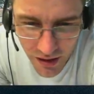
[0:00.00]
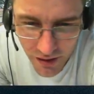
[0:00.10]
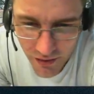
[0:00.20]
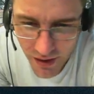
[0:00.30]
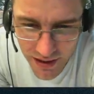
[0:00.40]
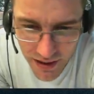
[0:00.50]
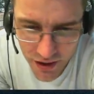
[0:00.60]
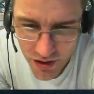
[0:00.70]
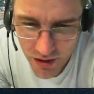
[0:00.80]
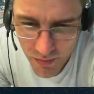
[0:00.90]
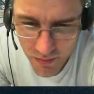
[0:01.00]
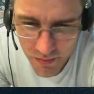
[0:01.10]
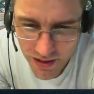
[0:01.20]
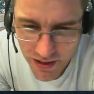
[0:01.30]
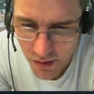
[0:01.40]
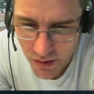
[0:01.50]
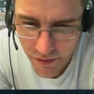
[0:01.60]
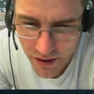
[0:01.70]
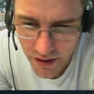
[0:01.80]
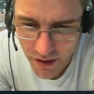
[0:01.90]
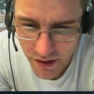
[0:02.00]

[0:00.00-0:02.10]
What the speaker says: no, it's a glitch at the moment with Zeal. I think.